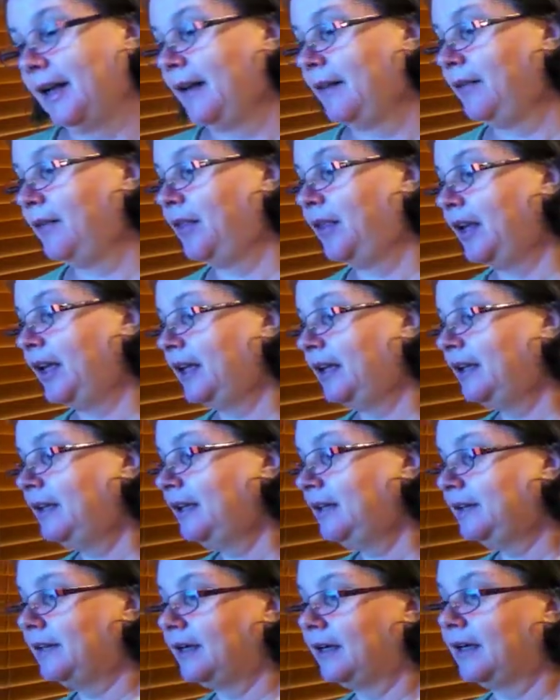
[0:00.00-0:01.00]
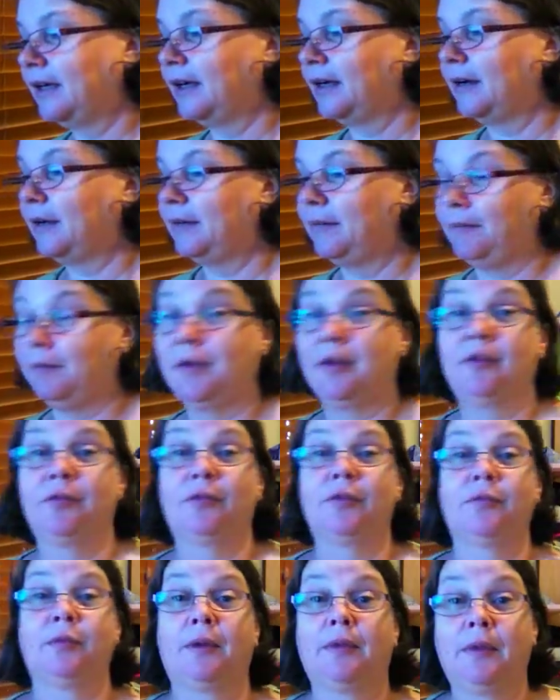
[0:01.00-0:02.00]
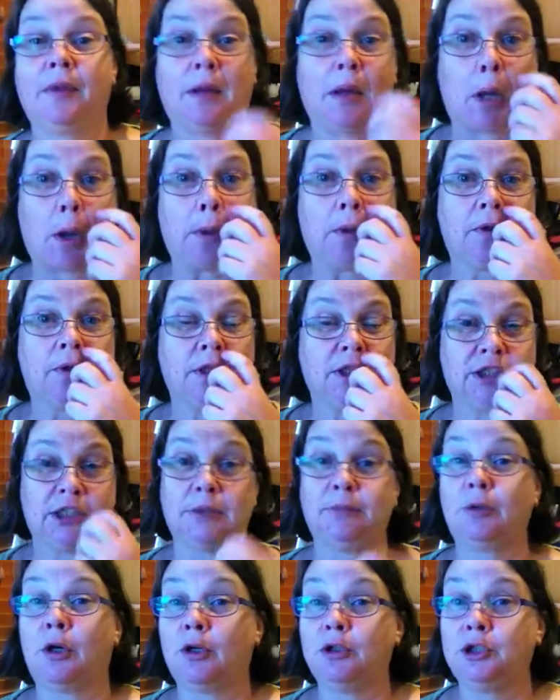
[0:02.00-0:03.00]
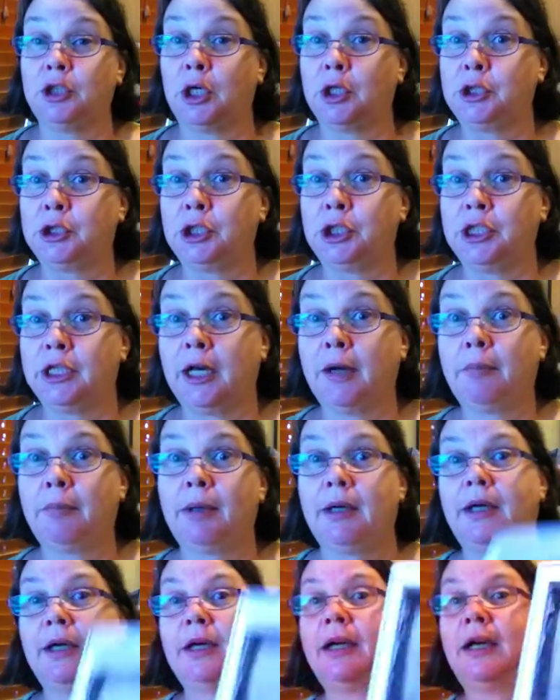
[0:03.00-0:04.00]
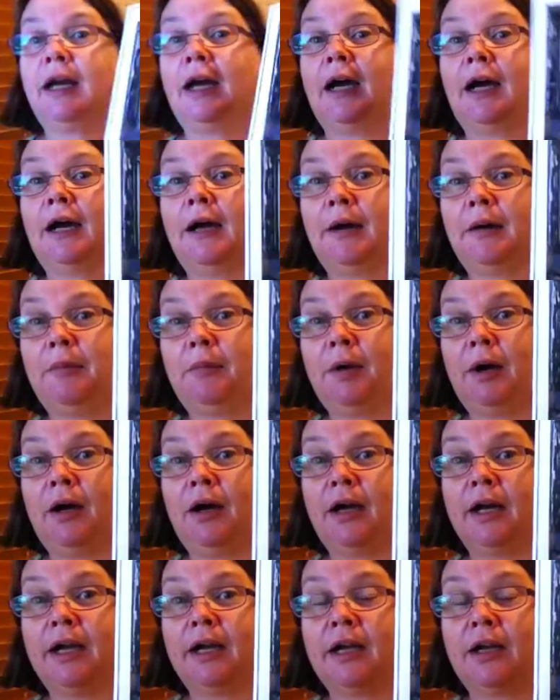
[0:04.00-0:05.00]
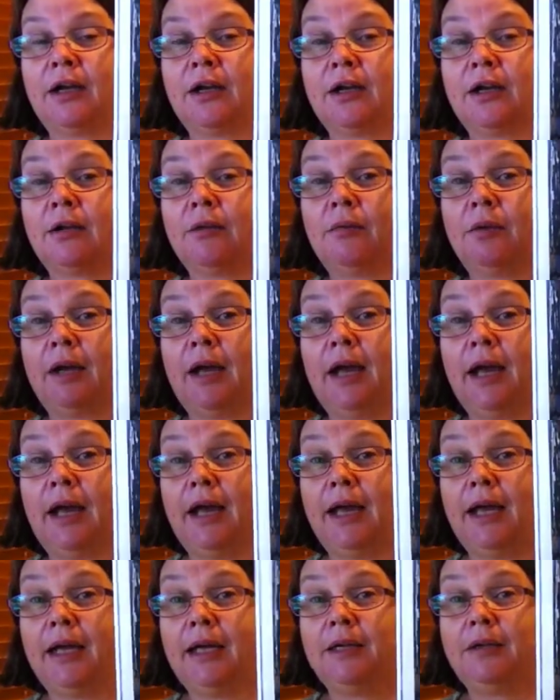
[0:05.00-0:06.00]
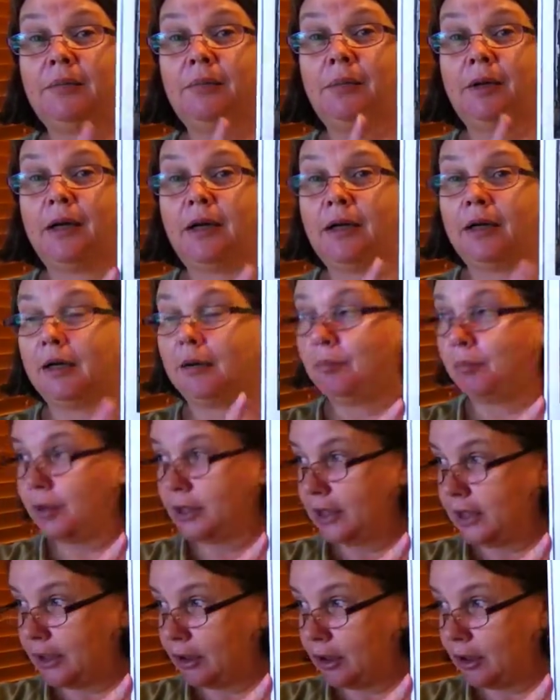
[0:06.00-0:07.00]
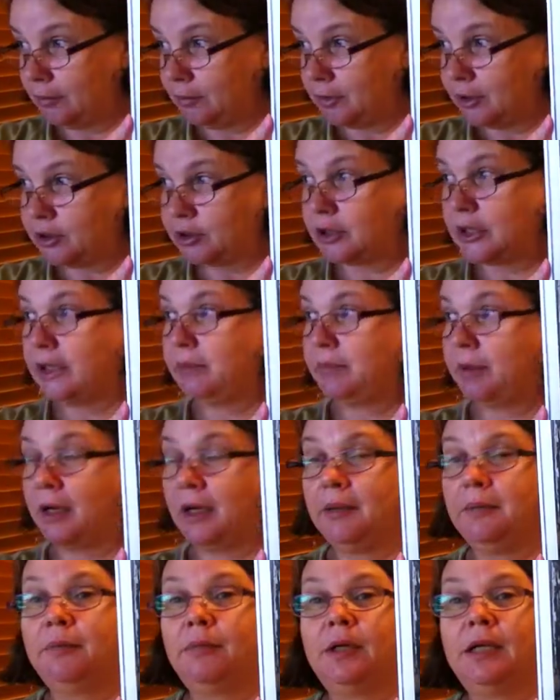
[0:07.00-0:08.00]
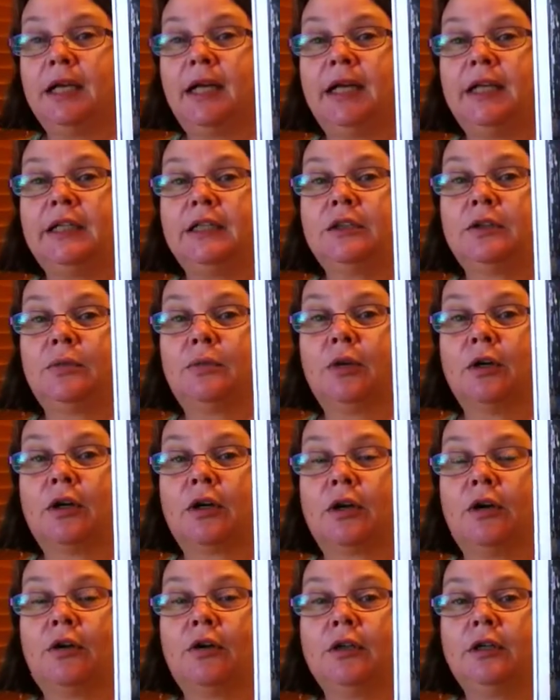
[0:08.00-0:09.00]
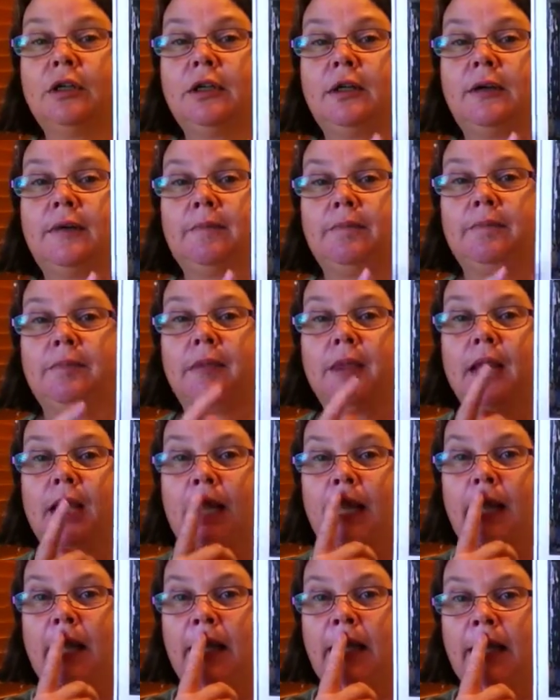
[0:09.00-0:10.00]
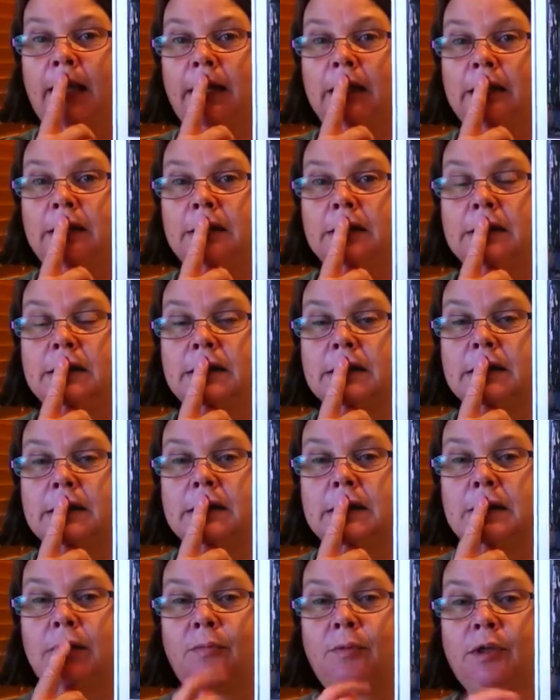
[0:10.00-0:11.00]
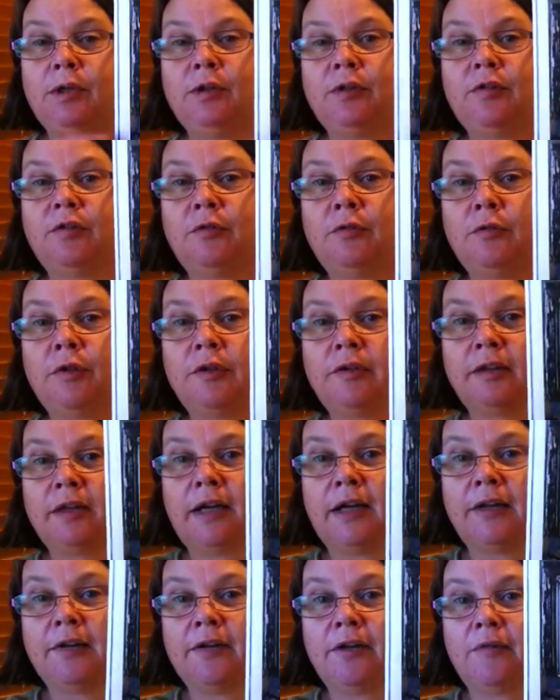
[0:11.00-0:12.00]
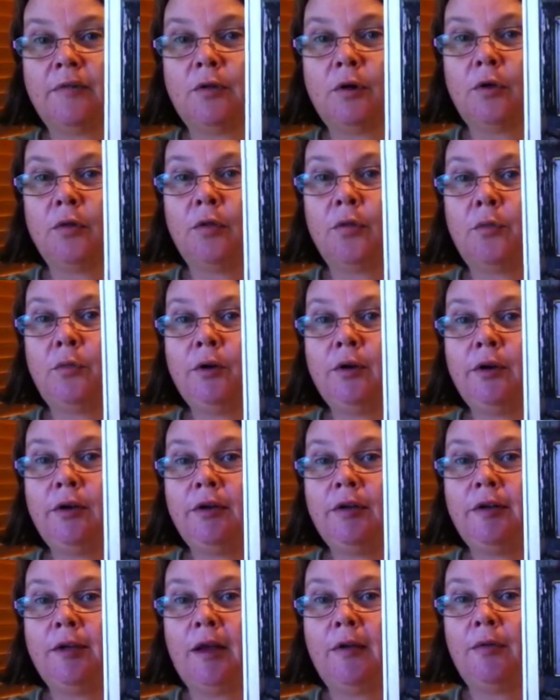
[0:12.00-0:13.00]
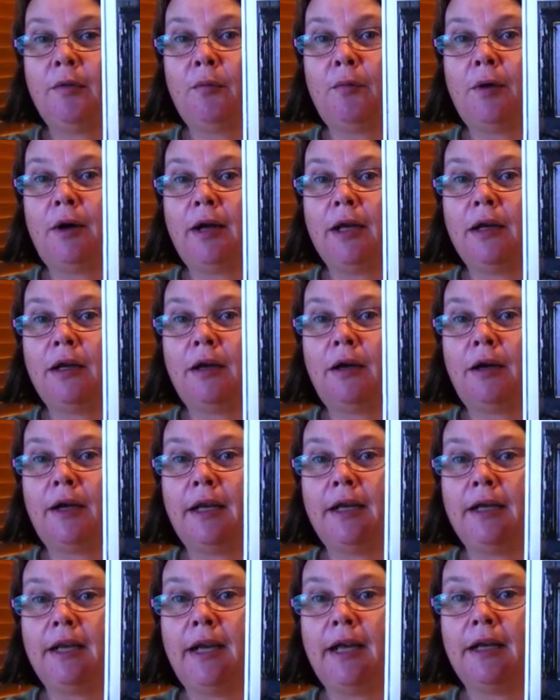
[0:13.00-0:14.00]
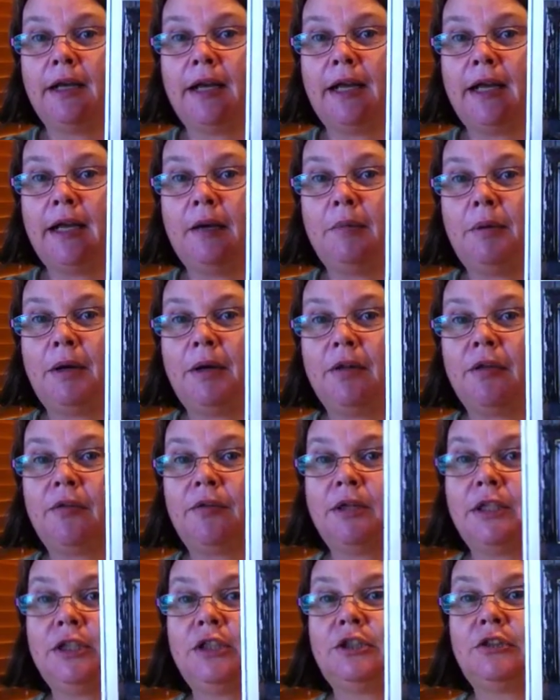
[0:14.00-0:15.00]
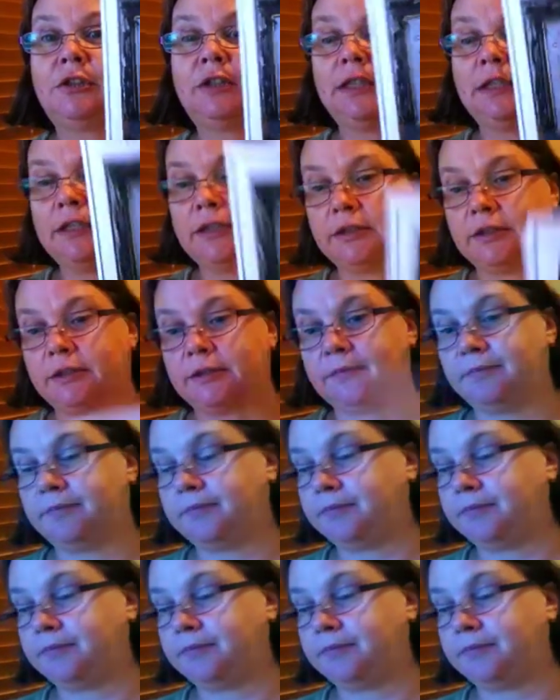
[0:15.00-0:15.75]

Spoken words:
Then this was when the Stitching Mojo turned up. I had Bringing Home the Tree Pineberry Lane to work on, and when you saw this last, I've got the words and the white line, and I had about 3 trees.